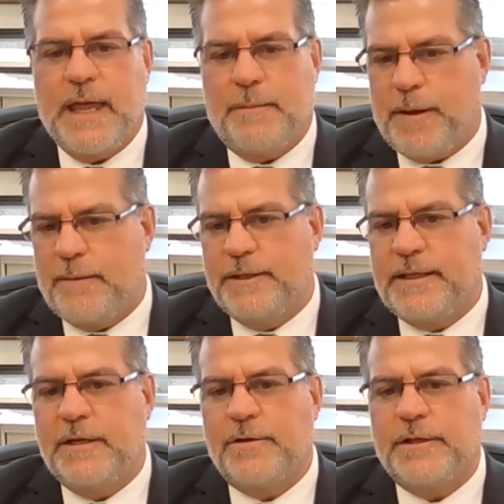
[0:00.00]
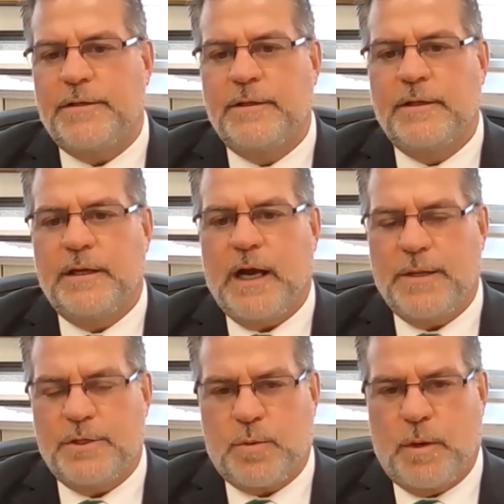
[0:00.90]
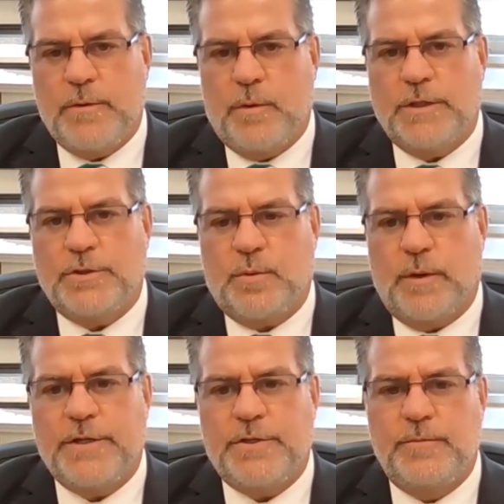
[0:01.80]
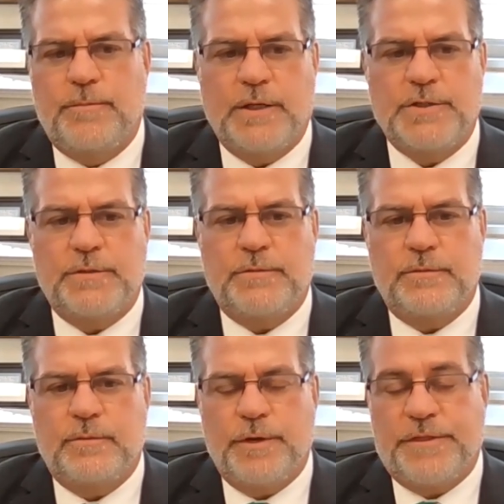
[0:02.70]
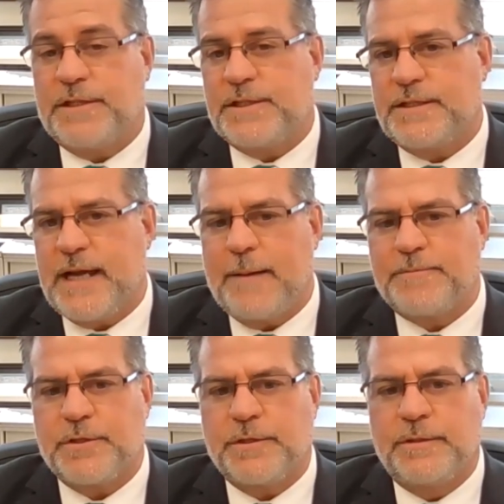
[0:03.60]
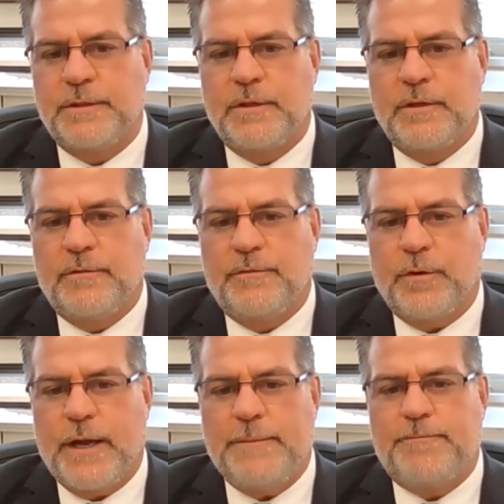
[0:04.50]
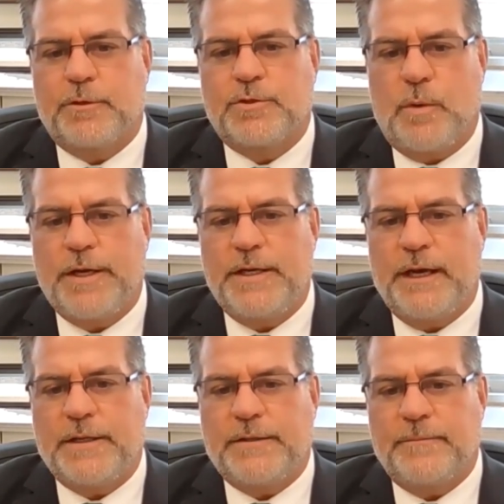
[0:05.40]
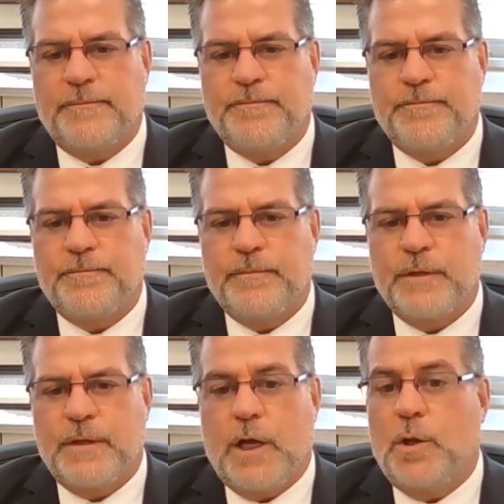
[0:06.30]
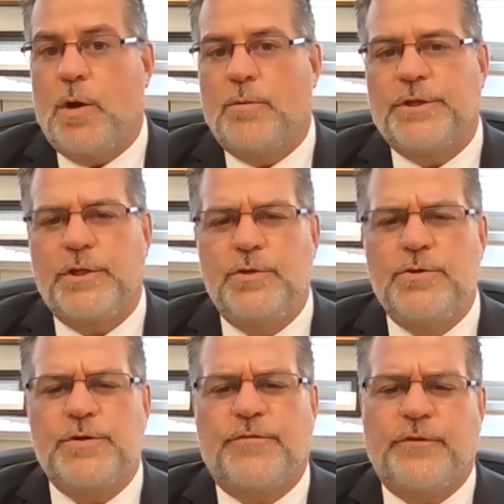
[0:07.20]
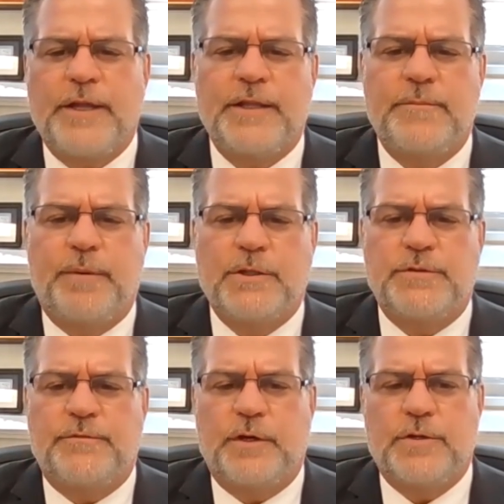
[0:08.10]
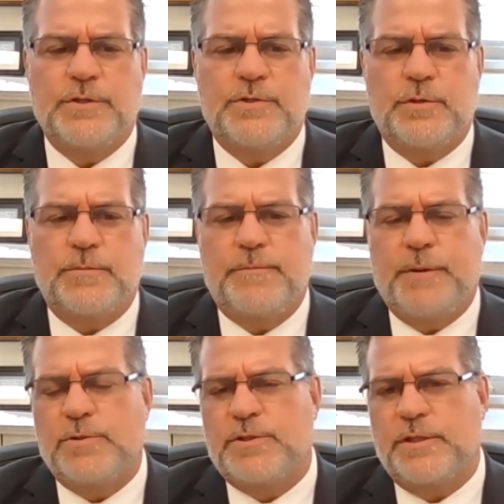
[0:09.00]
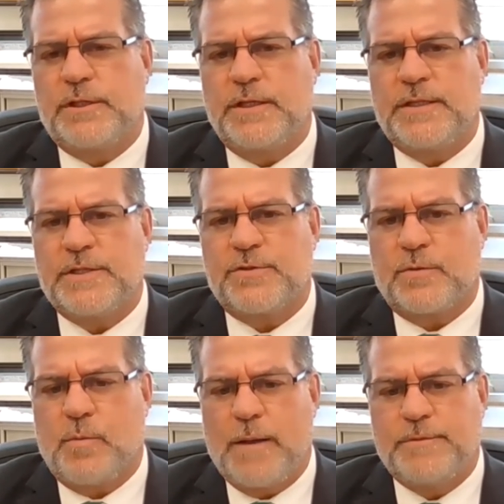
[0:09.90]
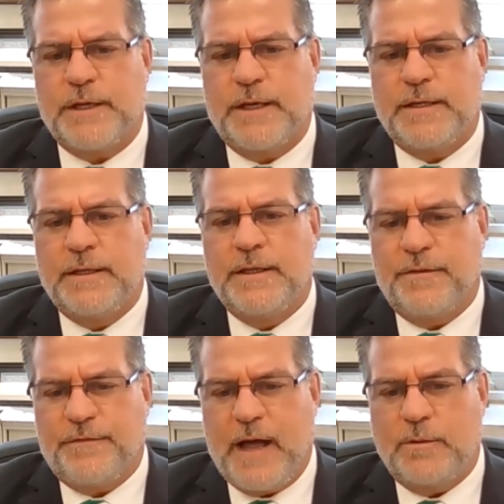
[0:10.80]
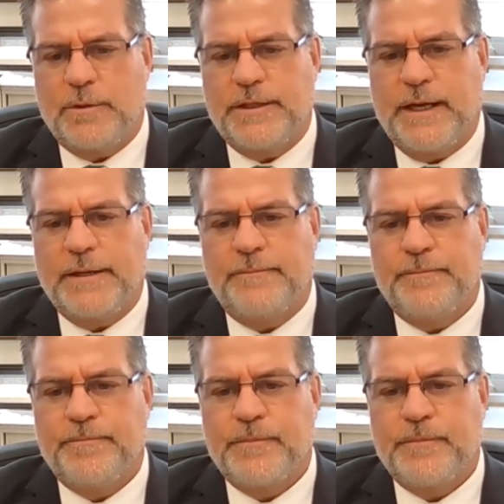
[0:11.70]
and the public hearing on the 21-22 budget with its adoption for April 29th, along with the user-friendly budget version, should be posted to the district website the following day.